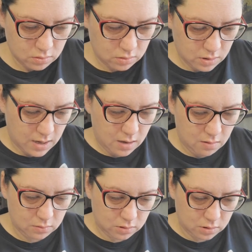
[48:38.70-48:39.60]

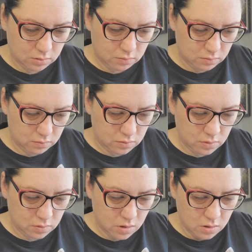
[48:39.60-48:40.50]
Okay, two,
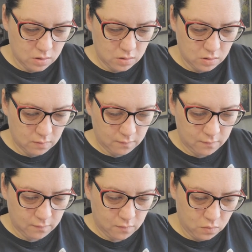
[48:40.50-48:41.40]

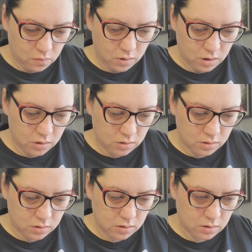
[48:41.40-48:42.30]
four,
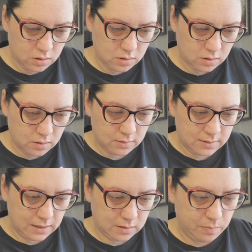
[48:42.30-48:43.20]

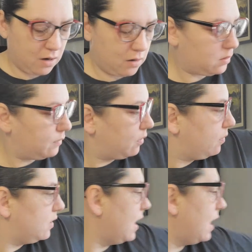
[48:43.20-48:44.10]
six bears for
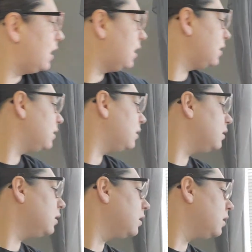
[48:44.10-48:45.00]
Rosanna.
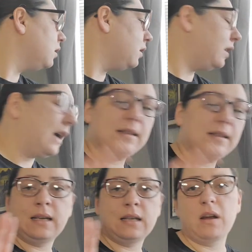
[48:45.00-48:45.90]
You got
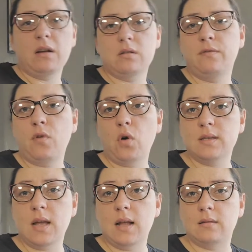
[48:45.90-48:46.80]
six bears and four
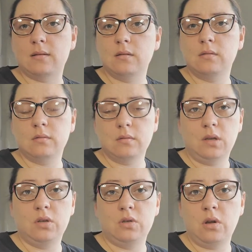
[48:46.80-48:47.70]
suns.
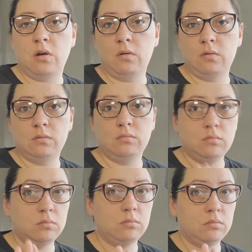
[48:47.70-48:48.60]
Did you know?
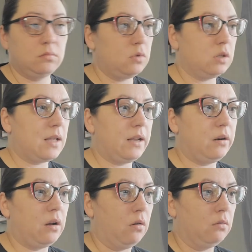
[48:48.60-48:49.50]
Just let you
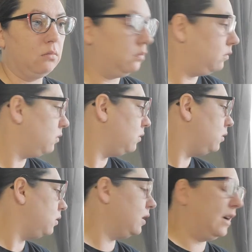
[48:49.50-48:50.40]

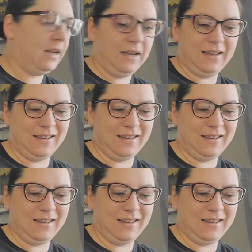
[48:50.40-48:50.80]
know.